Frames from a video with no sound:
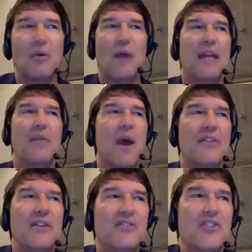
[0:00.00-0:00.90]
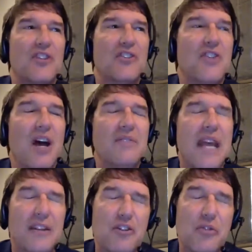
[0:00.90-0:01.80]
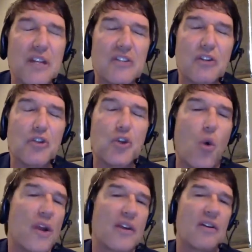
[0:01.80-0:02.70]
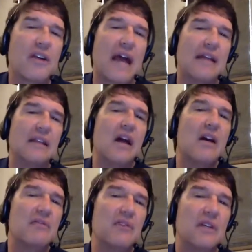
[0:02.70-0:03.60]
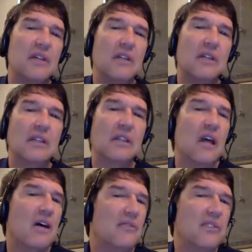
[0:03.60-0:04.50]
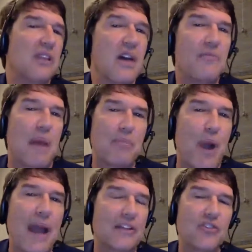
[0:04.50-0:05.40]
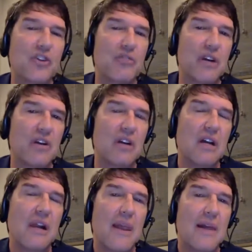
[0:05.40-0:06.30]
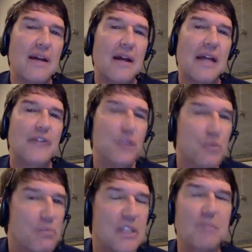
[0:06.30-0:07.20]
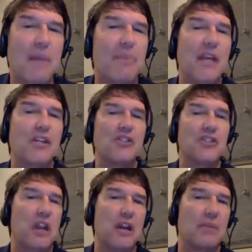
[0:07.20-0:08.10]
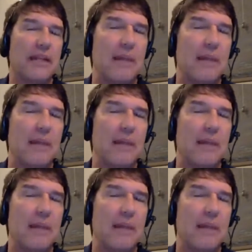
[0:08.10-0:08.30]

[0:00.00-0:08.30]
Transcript: so, anyway, there's just uh, dentistry is a joy, Kirk. I love, love, loved my practice career. I do miss my patients